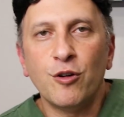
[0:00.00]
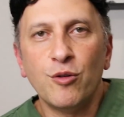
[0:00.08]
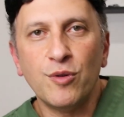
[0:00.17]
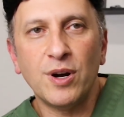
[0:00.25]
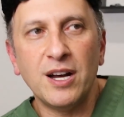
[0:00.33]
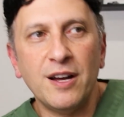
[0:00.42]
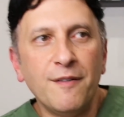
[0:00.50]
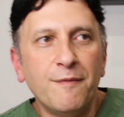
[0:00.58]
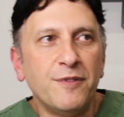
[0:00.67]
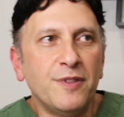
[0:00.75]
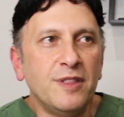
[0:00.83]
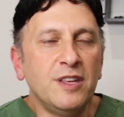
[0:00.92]
So, uh,
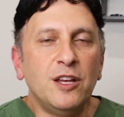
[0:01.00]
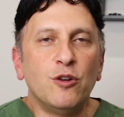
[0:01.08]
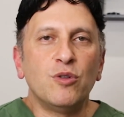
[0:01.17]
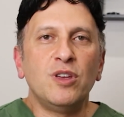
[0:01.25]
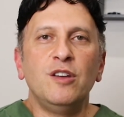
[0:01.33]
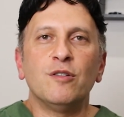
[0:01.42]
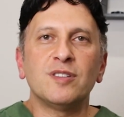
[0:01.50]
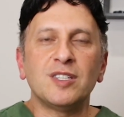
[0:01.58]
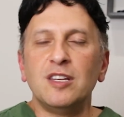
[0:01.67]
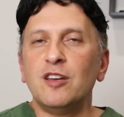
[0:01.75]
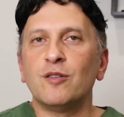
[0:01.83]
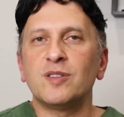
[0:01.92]
you know, years
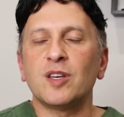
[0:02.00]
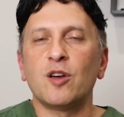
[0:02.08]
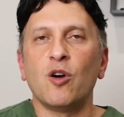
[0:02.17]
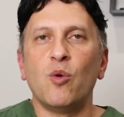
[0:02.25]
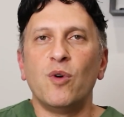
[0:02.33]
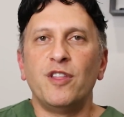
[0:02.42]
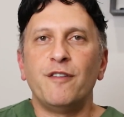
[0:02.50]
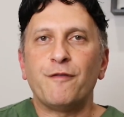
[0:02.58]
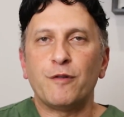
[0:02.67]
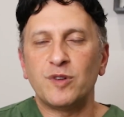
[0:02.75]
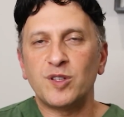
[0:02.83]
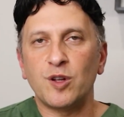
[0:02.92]
and years ago when they
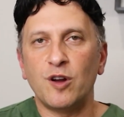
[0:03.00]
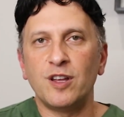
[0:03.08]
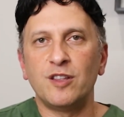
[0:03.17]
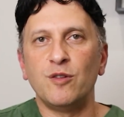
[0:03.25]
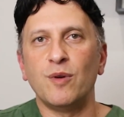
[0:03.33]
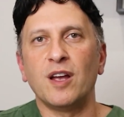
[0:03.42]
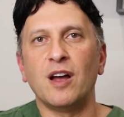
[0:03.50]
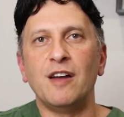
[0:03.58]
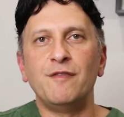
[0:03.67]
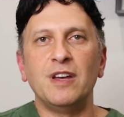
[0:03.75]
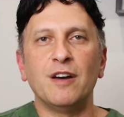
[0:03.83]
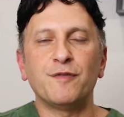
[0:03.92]
first started doing
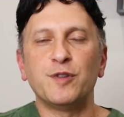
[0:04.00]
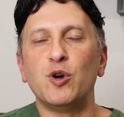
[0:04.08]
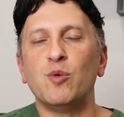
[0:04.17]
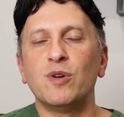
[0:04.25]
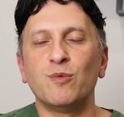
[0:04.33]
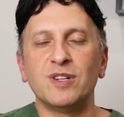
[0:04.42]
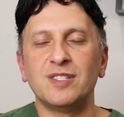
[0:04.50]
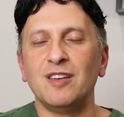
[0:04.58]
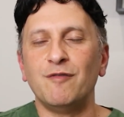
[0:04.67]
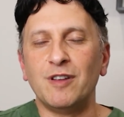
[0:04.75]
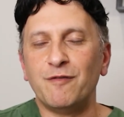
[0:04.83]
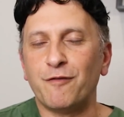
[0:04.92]
IVF, no one was
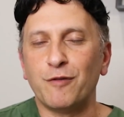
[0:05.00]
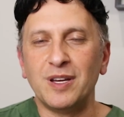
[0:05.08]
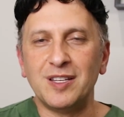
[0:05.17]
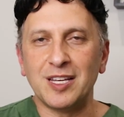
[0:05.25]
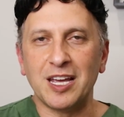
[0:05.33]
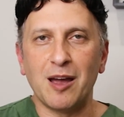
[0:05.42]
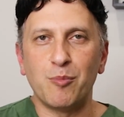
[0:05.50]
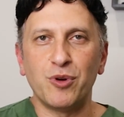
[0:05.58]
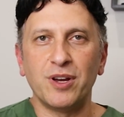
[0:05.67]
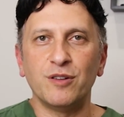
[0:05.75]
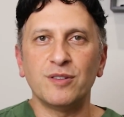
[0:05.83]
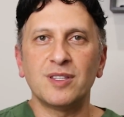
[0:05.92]
even freezing
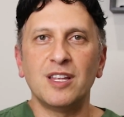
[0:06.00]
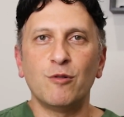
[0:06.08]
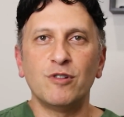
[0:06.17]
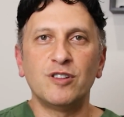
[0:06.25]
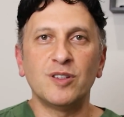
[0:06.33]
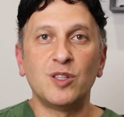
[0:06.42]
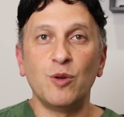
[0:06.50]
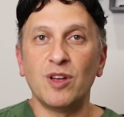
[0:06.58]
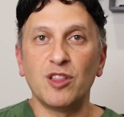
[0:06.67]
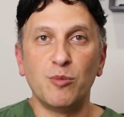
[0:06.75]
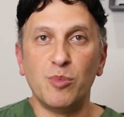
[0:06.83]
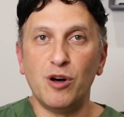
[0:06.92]
embryos. They were just
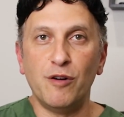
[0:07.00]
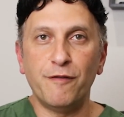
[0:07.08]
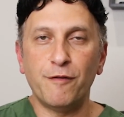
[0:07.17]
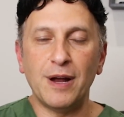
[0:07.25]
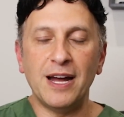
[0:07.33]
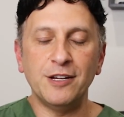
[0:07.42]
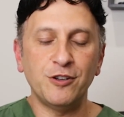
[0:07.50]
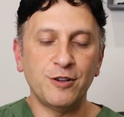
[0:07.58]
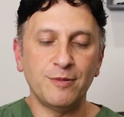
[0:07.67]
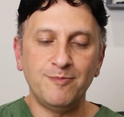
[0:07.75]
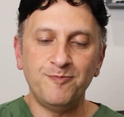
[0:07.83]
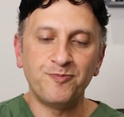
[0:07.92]
doing them all
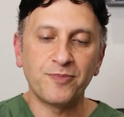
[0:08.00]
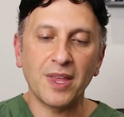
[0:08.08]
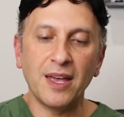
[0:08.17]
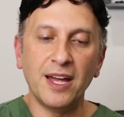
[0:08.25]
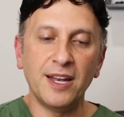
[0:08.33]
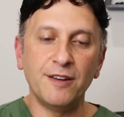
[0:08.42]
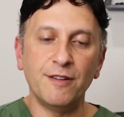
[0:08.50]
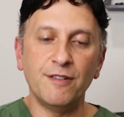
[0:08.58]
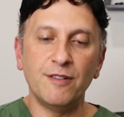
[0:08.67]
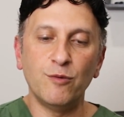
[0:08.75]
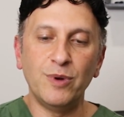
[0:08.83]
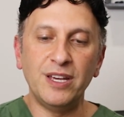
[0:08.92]
fresh. And
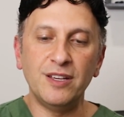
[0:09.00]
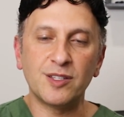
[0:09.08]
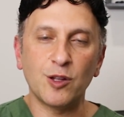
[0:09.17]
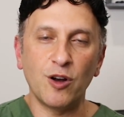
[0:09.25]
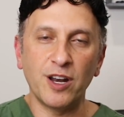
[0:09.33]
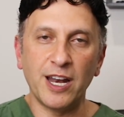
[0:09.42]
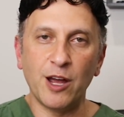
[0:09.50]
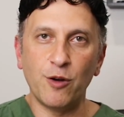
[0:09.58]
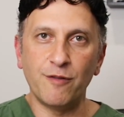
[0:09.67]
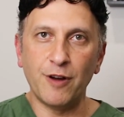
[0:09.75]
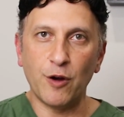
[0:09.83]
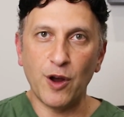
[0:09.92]
we started
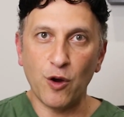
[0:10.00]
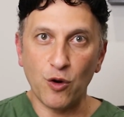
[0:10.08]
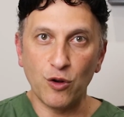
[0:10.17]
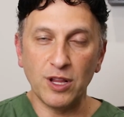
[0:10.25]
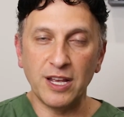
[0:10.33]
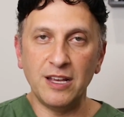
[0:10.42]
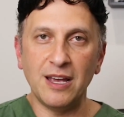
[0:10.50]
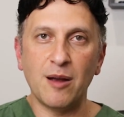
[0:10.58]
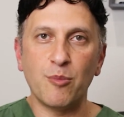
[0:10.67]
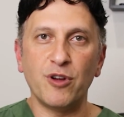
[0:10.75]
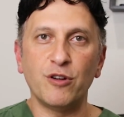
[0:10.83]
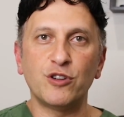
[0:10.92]
out very early,
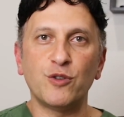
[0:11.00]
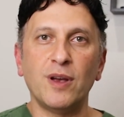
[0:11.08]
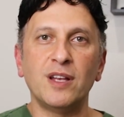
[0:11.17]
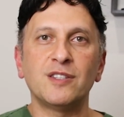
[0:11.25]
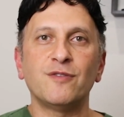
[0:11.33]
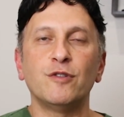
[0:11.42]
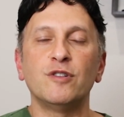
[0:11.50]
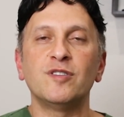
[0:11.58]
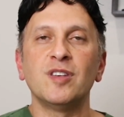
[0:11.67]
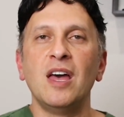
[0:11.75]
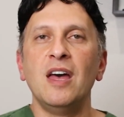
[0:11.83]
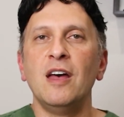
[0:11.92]
embryo transfers.